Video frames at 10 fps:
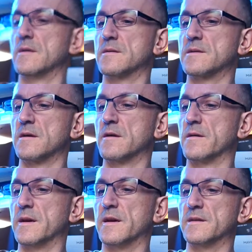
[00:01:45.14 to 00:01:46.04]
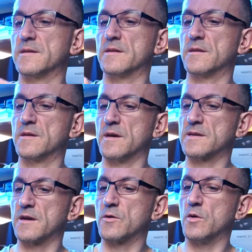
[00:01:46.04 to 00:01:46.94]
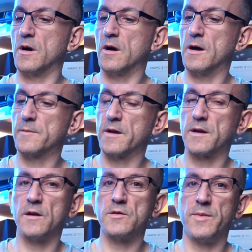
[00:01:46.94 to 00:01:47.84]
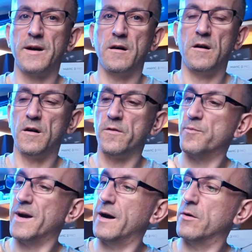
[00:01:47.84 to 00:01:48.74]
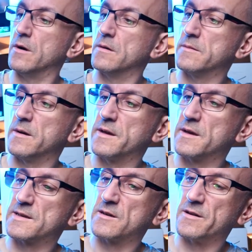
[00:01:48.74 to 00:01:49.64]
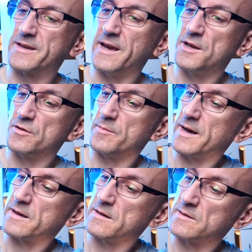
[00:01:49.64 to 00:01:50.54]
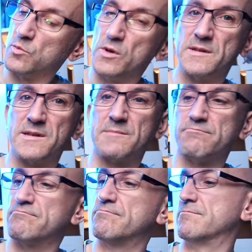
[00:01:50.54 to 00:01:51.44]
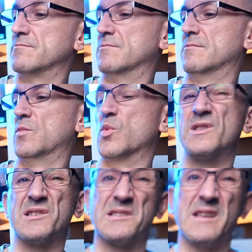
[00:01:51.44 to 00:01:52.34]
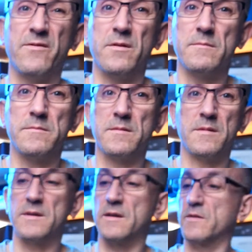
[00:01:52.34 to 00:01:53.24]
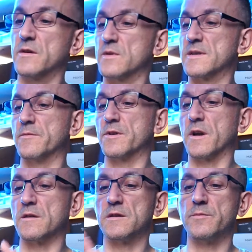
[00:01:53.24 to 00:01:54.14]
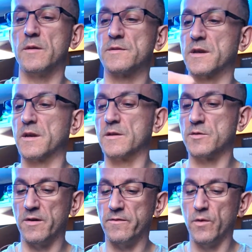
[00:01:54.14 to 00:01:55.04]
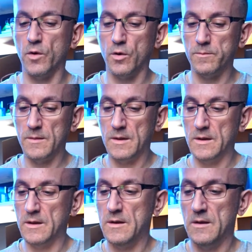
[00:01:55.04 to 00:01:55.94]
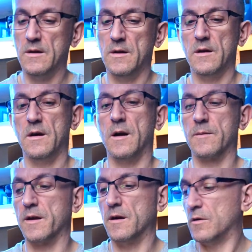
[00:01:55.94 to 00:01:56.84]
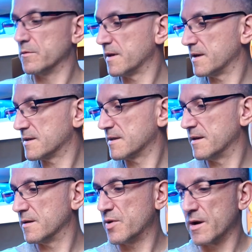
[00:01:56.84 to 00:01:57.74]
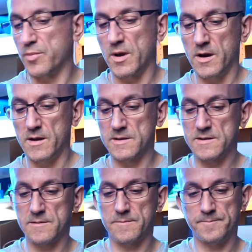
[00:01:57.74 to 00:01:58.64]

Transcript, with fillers: So it does go quite high. I'm going to go to about half power, and it's got a gauge on the back. It goes 1 to 7. I don't even know what temperature it goes to, but I'm just going to go to about 4. I'm going to hold this in a pair of pliers,